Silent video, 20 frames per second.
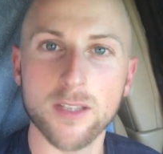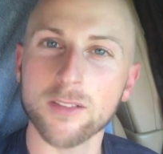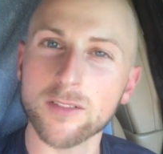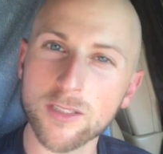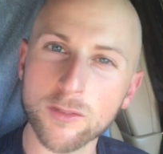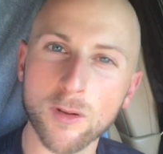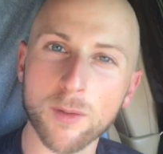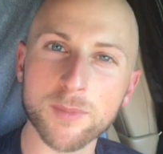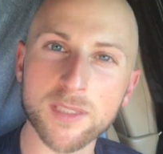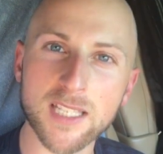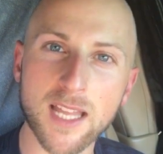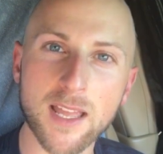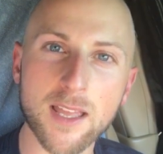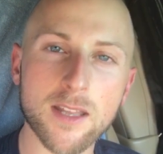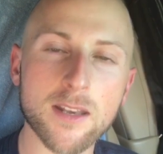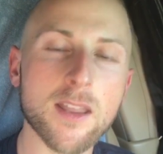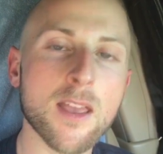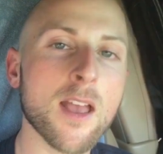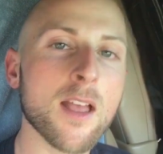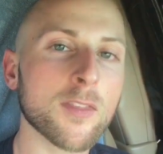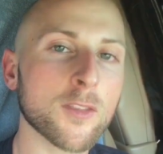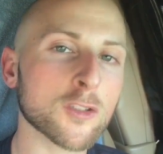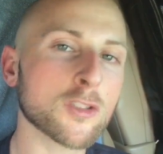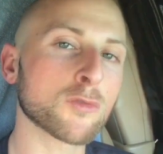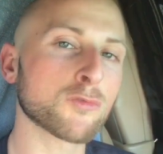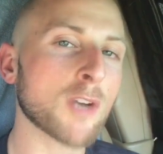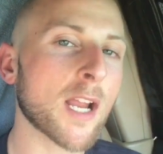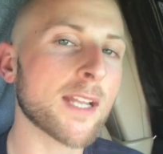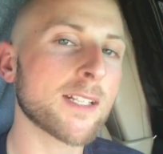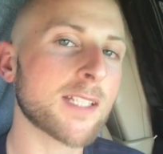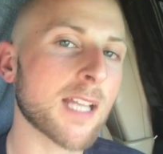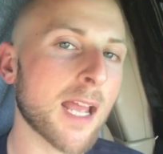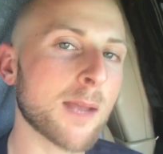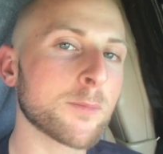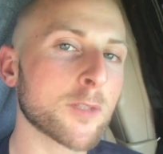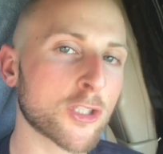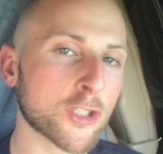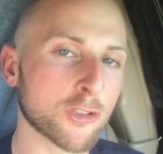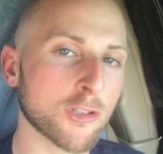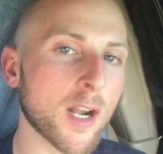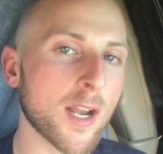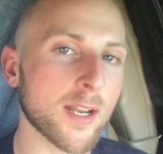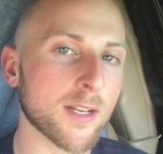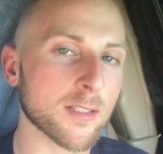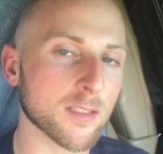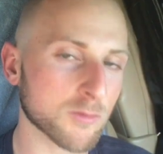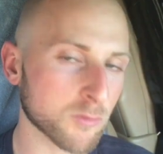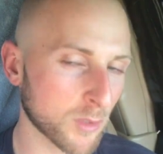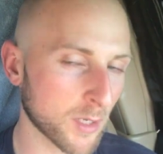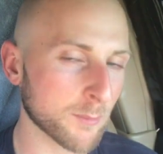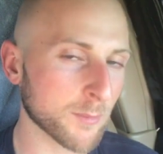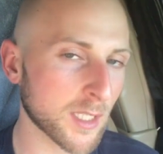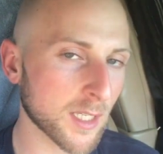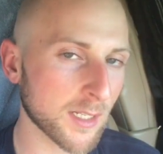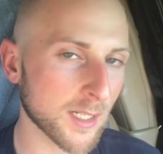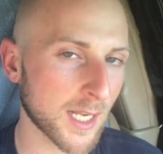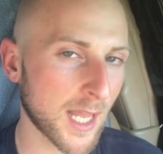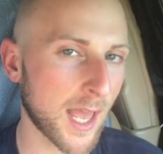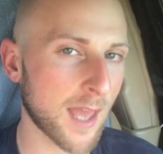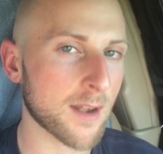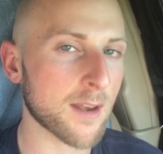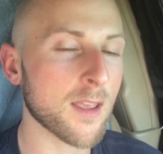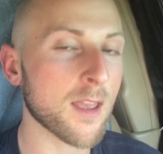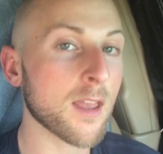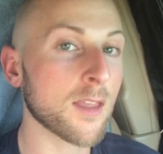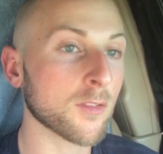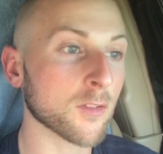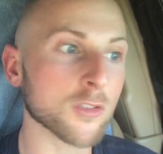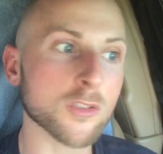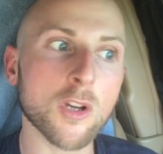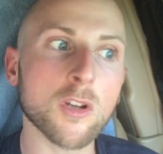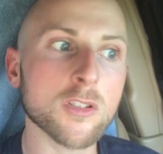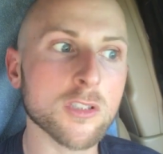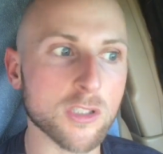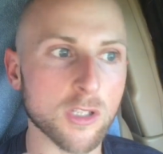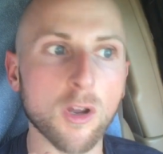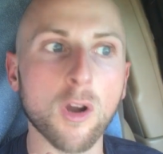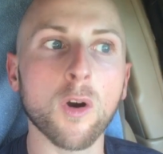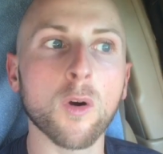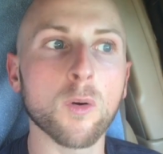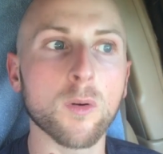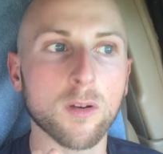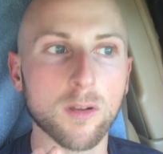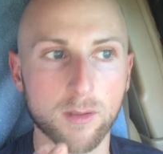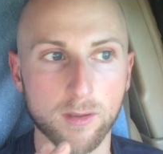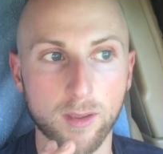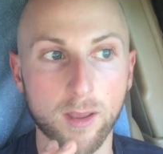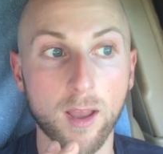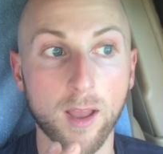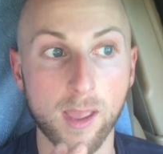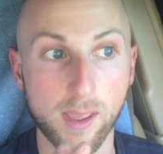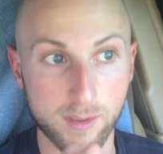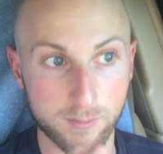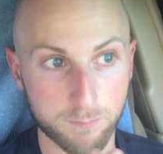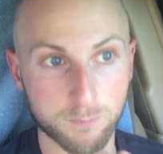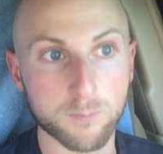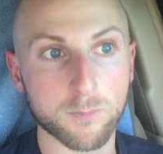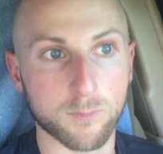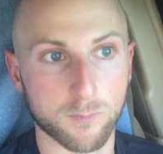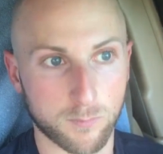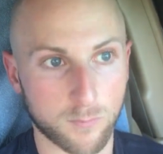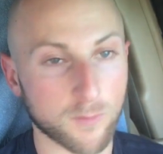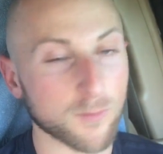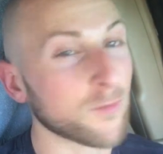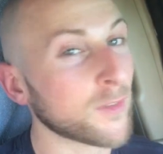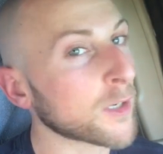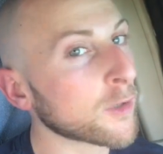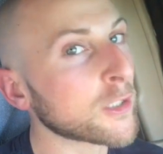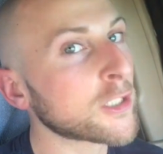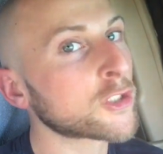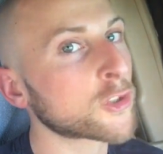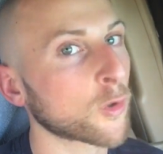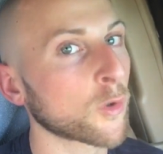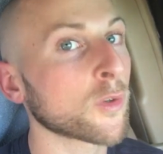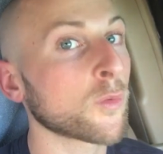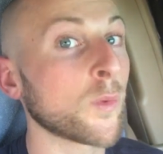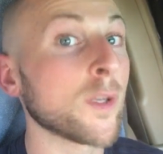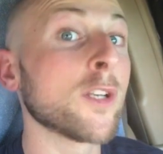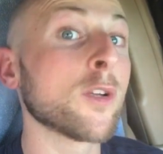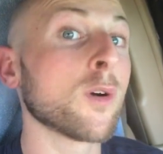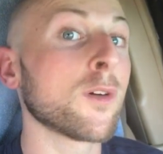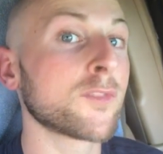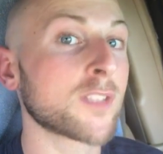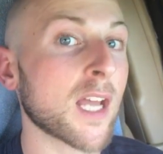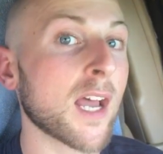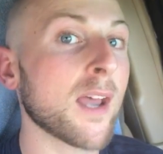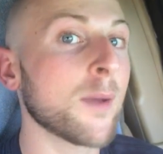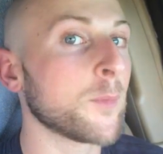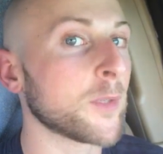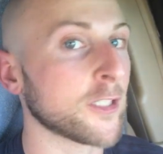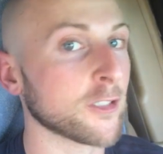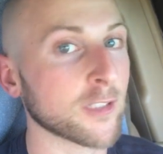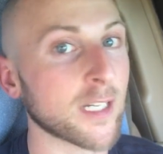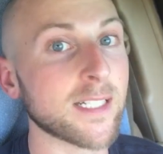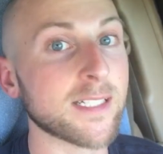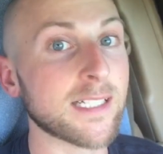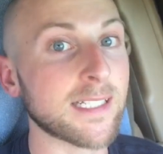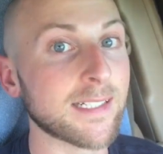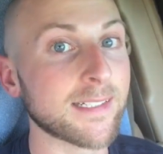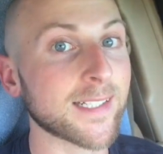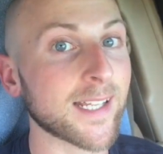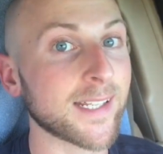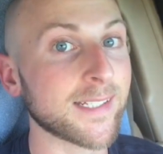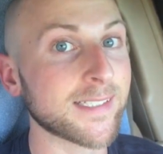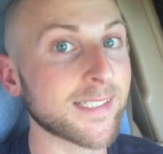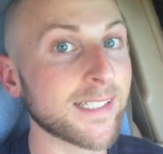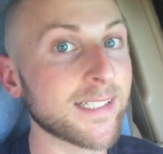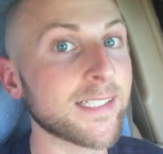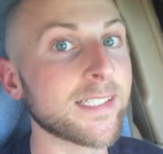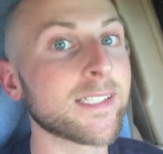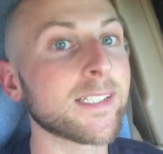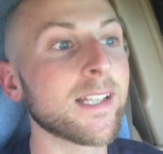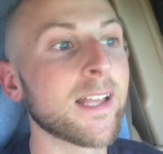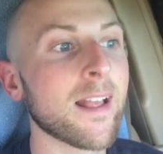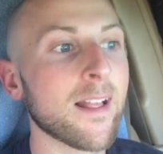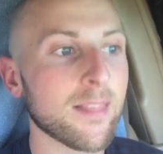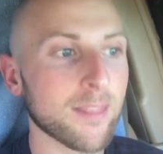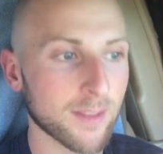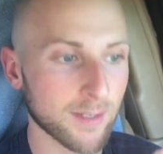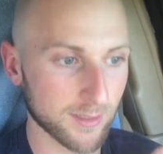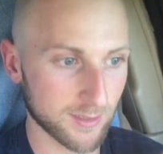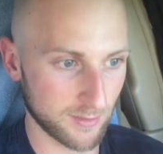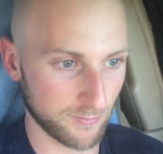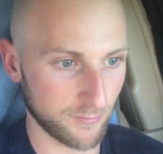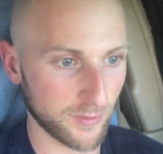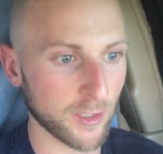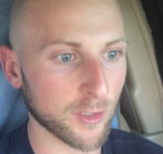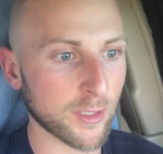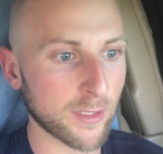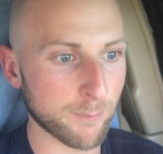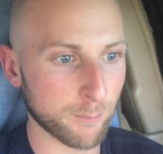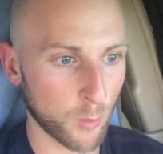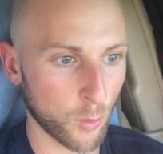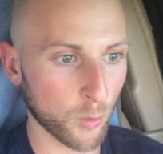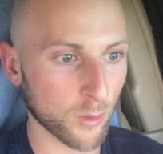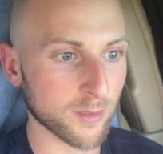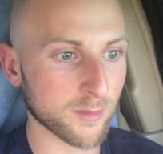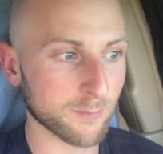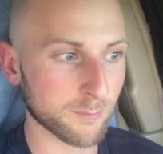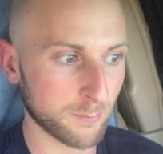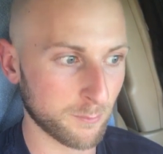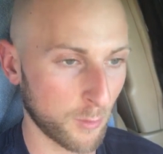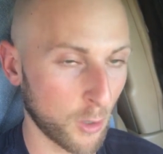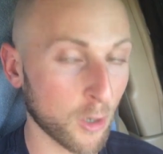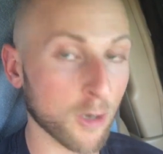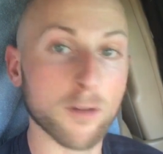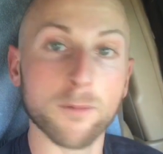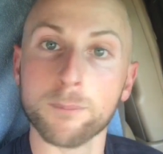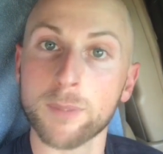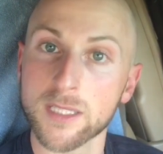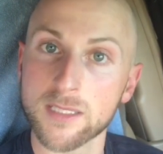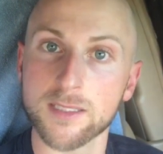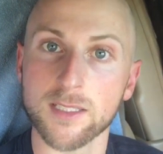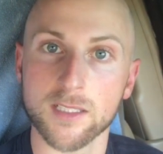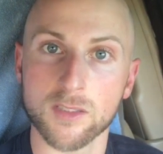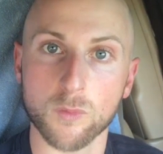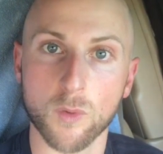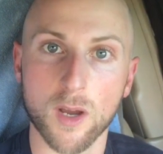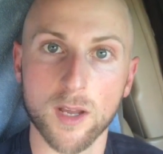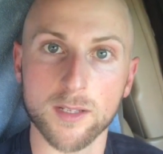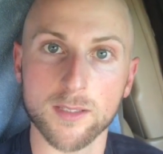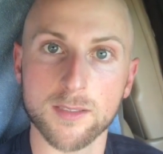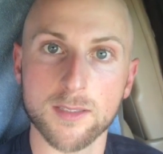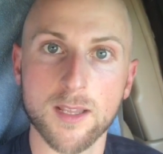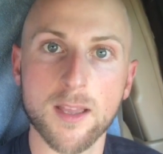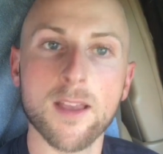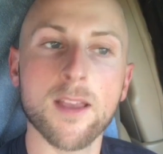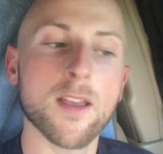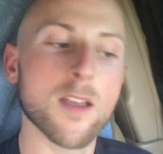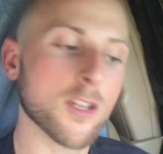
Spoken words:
See what I'm saying? There's a right time to train, is what I'm getting at. There's also a very short window of time when you're 18 and 19 that is a very important part business-wise.